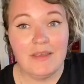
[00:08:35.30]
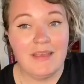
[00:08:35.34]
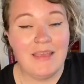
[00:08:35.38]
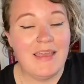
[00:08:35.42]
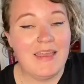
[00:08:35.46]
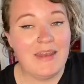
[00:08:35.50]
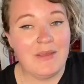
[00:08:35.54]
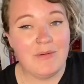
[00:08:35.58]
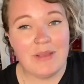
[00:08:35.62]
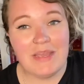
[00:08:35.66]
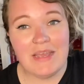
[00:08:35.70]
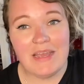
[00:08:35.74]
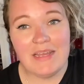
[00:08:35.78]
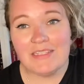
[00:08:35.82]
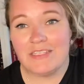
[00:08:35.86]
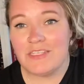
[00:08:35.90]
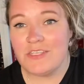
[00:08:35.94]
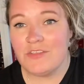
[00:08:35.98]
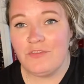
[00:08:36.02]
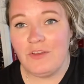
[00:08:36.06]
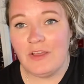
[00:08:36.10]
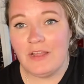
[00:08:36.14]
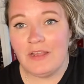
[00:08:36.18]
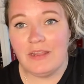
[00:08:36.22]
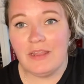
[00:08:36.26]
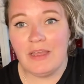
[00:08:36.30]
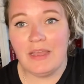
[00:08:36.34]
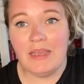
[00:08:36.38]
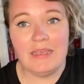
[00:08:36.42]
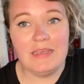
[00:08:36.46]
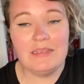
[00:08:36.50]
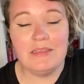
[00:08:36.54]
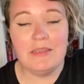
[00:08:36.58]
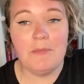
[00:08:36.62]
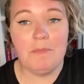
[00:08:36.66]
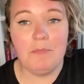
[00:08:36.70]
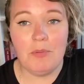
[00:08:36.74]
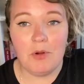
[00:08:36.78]
Anyway, I just felt
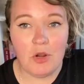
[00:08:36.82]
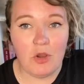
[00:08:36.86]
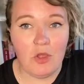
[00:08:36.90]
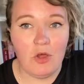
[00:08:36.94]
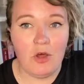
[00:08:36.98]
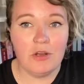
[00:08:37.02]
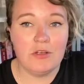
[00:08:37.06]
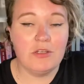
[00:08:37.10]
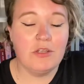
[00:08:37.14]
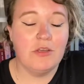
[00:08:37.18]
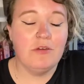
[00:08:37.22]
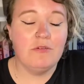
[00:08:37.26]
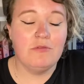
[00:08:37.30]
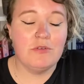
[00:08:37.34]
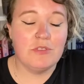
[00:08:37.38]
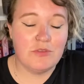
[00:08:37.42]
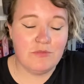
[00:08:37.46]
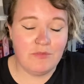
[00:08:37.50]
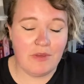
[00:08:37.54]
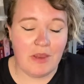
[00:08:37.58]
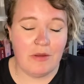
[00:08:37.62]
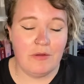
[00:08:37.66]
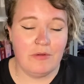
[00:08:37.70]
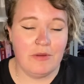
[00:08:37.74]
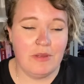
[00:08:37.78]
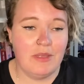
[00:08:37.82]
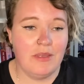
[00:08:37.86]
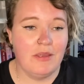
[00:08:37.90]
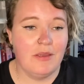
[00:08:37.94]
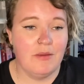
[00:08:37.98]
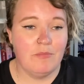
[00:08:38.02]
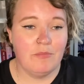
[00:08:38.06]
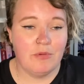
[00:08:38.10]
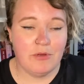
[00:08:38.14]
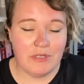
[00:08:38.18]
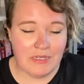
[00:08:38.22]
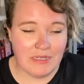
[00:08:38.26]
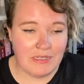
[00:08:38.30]
like the plot was very
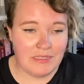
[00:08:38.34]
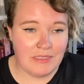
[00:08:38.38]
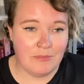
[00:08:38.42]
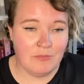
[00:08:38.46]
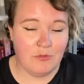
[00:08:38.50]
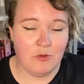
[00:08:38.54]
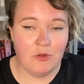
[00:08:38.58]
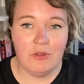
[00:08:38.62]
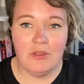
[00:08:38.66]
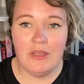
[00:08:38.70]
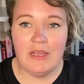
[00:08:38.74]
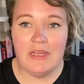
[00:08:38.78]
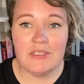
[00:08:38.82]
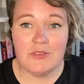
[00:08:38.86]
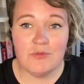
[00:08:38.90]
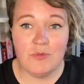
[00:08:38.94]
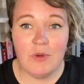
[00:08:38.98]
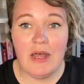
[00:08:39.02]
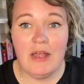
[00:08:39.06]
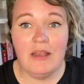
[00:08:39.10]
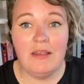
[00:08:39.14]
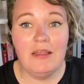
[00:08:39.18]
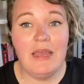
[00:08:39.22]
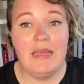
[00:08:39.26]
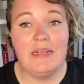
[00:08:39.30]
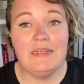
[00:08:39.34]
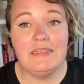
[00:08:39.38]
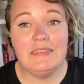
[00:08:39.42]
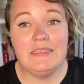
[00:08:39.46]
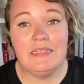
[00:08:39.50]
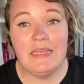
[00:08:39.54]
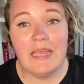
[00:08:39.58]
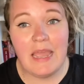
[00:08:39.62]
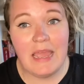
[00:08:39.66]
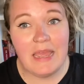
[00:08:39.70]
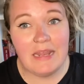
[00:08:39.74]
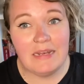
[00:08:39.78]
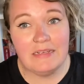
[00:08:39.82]
predictable as well, and
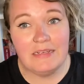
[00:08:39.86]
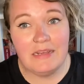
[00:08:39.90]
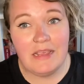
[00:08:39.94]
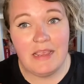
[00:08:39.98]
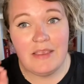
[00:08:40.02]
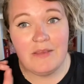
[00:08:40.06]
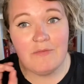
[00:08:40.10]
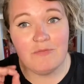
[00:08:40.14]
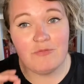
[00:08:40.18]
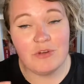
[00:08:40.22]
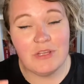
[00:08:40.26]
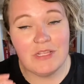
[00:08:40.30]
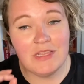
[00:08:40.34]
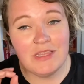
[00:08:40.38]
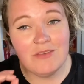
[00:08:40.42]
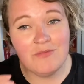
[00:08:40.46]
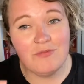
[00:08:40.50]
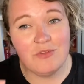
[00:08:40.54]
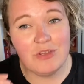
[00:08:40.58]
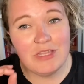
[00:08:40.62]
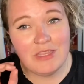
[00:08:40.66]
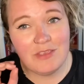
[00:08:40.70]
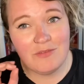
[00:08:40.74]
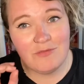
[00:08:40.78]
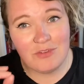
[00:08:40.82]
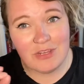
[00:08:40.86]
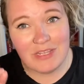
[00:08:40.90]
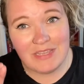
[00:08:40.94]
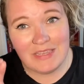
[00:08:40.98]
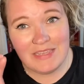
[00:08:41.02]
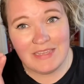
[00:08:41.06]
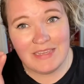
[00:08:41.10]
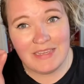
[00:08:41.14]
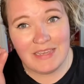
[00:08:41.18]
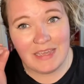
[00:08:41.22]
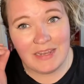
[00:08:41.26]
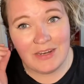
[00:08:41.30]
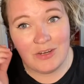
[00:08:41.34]
the ending really, really,
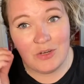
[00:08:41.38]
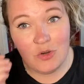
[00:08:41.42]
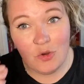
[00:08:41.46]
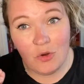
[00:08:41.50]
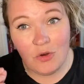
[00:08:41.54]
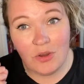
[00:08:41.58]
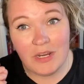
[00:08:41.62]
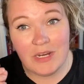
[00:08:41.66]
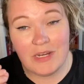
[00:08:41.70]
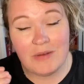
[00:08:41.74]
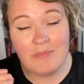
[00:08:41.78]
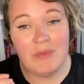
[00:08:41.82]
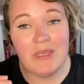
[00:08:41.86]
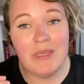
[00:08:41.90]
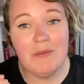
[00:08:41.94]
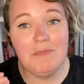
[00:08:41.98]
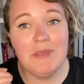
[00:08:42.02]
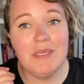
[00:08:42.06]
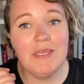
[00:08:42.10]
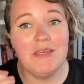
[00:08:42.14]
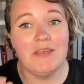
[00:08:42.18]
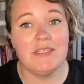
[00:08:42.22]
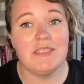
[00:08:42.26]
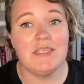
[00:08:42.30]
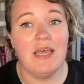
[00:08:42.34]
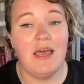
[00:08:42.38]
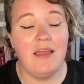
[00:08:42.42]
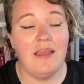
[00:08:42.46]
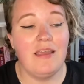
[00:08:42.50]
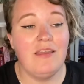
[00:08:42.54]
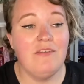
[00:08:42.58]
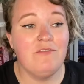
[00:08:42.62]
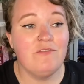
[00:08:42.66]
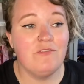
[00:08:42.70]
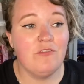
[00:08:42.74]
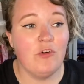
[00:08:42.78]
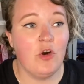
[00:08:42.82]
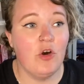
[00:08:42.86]
really annoyed me because I
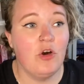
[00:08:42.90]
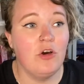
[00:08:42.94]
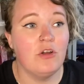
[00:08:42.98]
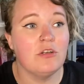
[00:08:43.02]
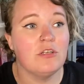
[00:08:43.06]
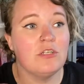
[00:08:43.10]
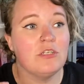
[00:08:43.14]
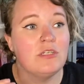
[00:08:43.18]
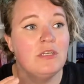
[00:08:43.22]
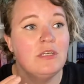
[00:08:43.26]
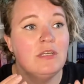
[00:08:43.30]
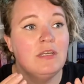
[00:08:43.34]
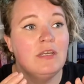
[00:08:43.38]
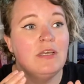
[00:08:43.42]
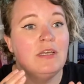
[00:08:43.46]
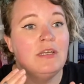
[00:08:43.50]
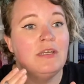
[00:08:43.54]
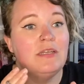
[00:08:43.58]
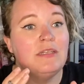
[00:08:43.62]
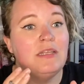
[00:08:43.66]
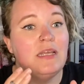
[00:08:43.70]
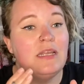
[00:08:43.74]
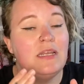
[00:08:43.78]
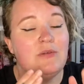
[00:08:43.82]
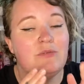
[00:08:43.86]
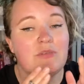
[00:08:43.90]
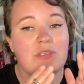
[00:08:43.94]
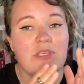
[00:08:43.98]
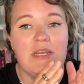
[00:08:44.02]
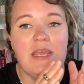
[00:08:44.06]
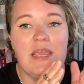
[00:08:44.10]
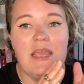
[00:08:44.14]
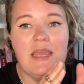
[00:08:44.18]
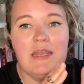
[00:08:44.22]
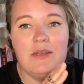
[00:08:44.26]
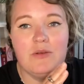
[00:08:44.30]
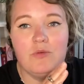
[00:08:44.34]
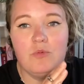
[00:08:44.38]
thought that it was going
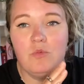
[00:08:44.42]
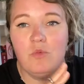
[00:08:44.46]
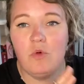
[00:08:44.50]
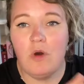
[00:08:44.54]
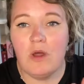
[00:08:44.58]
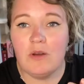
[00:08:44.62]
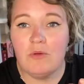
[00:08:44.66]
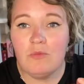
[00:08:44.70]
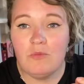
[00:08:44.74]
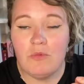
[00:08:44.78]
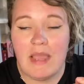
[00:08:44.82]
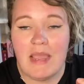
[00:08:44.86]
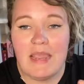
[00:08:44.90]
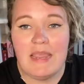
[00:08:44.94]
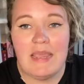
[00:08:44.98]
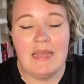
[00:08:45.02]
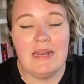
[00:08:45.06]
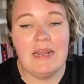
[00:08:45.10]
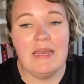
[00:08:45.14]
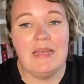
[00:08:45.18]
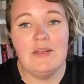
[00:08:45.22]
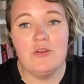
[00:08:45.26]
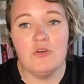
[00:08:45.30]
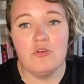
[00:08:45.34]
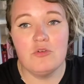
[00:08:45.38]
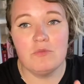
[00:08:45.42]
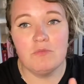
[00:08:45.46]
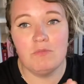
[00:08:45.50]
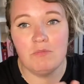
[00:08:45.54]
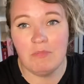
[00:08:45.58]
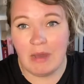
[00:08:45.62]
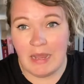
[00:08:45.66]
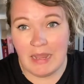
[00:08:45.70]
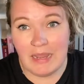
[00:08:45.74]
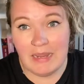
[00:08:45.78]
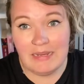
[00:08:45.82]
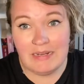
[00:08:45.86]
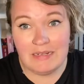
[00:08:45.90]
to end one way, and I don't
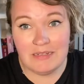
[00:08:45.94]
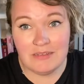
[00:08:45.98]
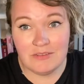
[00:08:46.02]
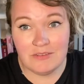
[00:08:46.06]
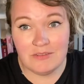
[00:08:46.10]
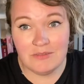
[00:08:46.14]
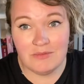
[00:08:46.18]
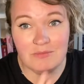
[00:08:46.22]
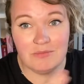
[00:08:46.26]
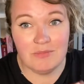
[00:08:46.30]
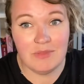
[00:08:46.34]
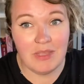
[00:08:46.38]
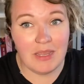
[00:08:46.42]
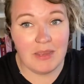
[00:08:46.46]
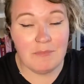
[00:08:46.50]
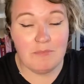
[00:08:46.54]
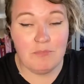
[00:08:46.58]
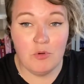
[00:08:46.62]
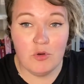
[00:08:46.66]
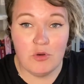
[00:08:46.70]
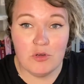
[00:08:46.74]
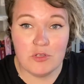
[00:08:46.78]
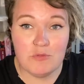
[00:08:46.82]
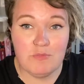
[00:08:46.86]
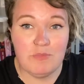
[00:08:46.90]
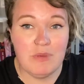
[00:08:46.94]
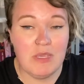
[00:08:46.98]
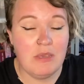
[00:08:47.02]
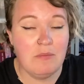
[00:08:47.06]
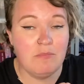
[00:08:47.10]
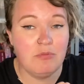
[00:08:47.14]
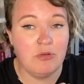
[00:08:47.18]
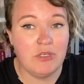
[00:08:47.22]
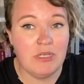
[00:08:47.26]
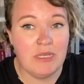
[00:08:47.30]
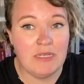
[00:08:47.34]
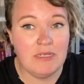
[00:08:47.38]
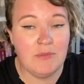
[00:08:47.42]
mind, like, books being
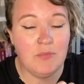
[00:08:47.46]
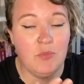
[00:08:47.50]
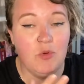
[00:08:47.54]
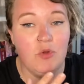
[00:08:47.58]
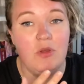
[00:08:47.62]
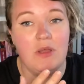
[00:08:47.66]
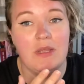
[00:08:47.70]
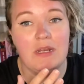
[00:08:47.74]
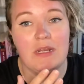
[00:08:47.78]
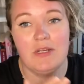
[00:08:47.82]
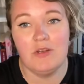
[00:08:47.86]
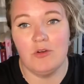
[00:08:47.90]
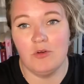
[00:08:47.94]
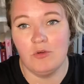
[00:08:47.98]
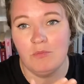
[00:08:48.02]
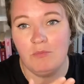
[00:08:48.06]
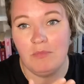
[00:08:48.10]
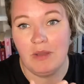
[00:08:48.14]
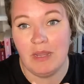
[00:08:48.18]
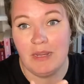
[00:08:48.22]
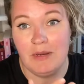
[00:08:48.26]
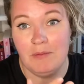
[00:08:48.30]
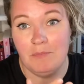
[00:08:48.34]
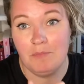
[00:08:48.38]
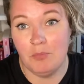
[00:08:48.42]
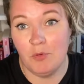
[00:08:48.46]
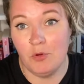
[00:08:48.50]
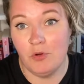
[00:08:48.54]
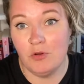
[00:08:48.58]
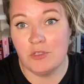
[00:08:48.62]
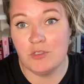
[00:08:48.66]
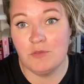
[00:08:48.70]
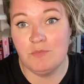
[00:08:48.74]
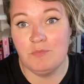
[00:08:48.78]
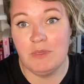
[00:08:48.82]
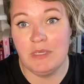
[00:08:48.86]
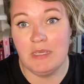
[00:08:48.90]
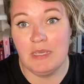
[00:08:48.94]
predictable, and I don't mind
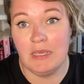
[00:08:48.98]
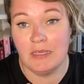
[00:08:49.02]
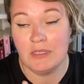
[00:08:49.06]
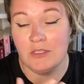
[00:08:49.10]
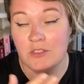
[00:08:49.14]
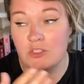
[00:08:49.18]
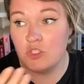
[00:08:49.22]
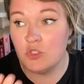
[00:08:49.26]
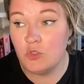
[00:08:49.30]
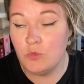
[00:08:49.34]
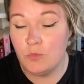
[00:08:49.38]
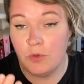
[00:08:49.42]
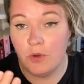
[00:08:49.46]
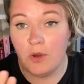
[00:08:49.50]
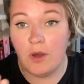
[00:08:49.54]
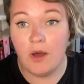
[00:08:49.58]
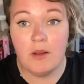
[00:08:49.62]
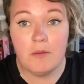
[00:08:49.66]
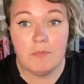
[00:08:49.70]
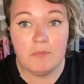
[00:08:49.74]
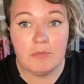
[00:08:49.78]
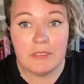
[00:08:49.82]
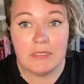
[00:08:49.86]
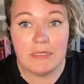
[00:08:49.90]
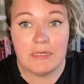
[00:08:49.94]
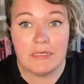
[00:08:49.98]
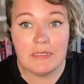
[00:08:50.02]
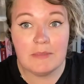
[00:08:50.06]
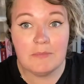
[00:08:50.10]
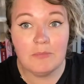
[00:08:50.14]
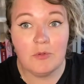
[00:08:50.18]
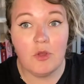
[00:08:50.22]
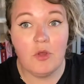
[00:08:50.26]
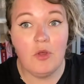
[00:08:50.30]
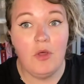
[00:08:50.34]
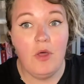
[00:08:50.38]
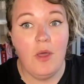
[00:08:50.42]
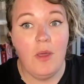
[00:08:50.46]
books being super
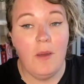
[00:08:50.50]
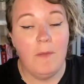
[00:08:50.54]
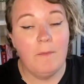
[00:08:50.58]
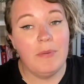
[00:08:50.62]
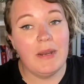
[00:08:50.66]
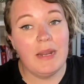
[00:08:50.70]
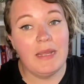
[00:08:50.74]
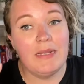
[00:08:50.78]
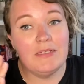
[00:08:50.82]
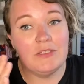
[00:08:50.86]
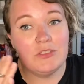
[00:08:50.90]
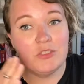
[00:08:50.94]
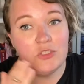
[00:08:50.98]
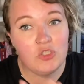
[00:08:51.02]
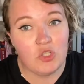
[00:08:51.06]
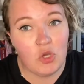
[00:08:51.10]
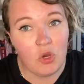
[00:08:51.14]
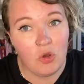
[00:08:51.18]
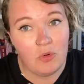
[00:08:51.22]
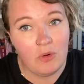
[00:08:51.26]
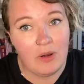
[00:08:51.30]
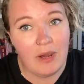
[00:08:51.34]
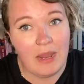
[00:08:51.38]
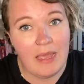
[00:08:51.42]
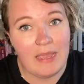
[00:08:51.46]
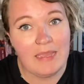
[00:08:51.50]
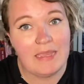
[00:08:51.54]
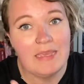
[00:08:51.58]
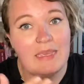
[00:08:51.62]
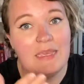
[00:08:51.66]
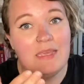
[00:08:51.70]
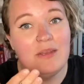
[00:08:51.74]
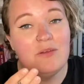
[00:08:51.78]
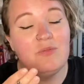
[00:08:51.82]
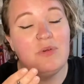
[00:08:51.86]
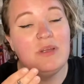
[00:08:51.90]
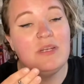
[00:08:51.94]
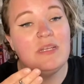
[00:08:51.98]
unpredictable, but I don't like
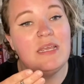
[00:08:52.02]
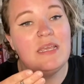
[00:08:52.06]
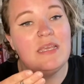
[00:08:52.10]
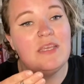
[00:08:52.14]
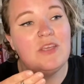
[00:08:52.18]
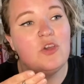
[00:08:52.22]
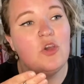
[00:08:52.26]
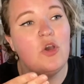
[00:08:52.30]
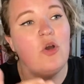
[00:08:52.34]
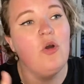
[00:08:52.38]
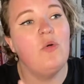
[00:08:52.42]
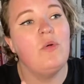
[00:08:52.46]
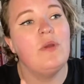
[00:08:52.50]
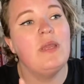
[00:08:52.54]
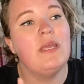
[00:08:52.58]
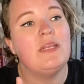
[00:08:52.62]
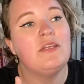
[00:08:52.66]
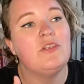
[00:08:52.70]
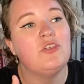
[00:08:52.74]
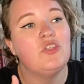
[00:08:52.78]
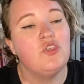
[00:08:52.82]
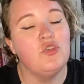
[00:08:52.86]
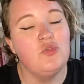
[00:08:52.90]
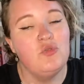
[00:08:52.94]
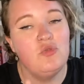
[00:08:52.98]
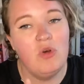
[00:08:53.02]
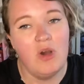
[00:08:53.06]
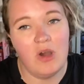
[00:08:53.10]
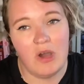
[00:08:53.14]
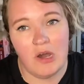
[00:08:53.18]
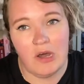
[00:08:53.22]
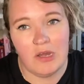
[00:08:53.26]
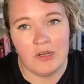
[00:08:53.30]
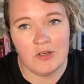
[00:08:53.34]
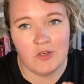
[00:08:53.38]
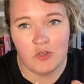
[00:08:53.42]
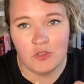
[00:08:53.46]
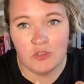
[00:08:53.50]
it when they go in too
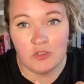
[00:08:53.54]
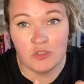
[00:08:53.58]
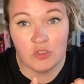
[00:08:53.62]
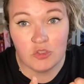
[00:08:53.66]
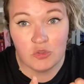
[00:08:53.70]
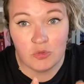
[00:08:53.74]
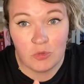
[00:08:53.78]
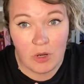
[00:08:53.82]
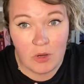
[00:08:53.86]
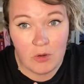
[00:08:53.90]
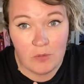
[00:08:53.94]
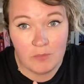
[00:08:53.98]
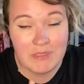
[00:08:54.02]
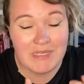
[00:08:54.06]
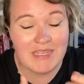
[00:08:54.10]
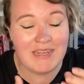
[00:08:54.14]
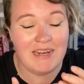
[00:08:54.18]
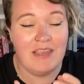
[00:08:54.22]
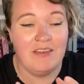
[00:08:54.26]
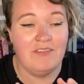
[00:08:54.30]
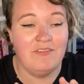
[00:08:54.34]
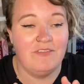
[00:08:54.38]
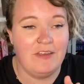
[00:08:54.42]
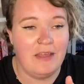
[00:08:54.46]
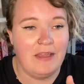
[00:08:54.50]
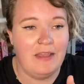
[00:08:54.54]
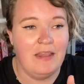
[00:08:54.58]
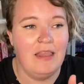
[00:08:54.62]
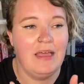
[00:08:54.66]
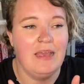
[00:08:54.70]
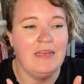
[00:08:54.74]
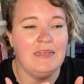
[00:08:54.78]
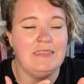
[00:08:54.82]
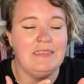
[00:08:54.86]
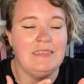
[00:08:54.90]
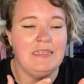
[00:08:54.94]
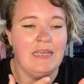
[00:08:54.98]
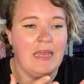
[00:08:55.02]
hard on tropes, and I felt
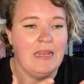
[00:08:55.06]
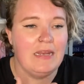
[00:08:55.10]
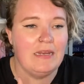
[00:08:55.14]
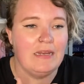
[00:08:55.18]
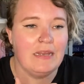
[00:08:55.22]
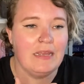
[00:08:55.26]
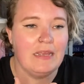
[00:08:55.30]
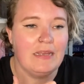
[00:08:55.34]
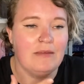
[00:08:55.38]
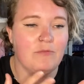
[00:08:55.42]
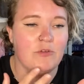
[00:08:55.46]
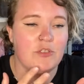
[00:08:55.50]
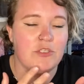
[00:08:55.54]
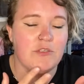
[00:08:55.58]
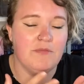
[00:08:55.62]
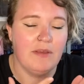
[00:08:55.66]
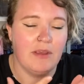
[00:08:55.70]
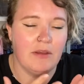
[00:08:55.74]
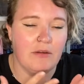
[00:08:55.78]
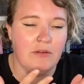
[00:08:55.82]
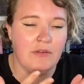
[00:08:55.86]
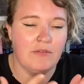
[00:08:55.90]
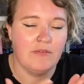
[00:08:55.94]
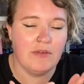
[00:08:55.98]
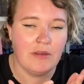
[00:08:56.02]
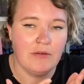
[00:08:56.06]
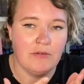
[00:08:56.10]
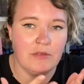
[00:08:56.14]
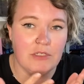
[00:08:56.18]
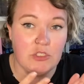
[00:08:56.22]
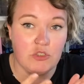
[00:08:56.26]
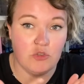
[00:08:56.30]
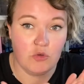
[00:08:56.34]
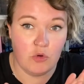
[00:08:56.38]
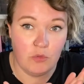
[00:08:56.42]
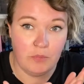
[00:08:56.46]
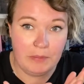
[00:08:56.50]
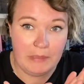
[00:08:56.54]
like the ending was very, very
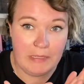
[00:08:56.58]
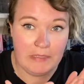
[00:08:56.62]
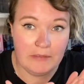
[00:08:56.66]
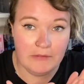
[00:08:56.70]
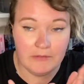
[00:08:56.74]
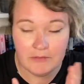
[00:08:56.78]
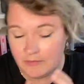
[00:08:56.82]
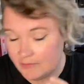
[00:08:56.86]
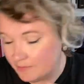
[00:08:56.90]
tropey.